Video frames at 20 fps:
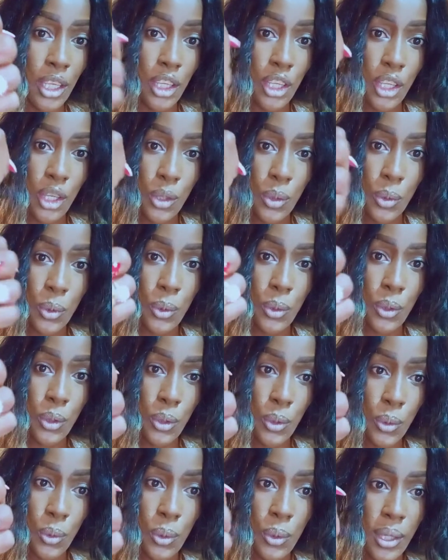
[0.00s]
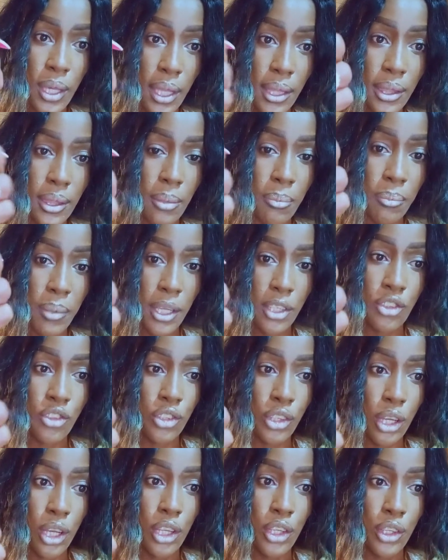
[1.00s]
you get the
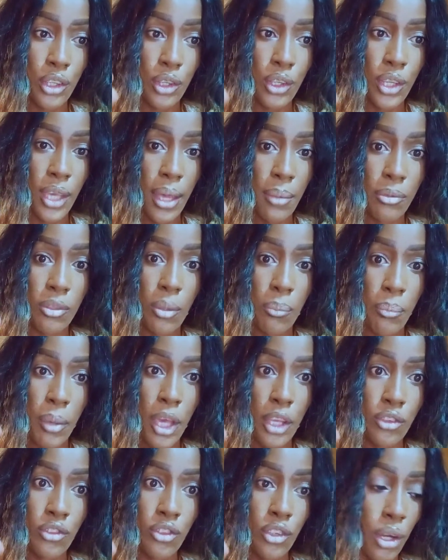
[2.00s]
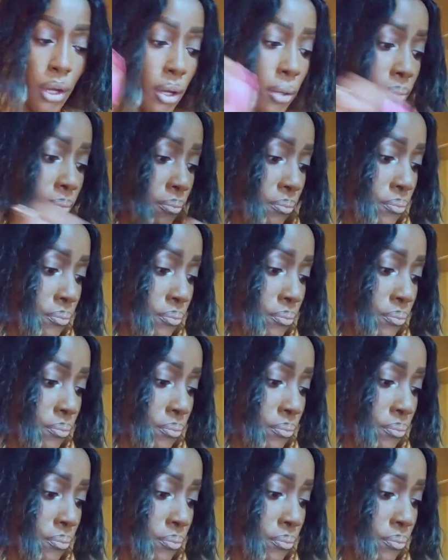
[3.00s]
picture, you get the picture.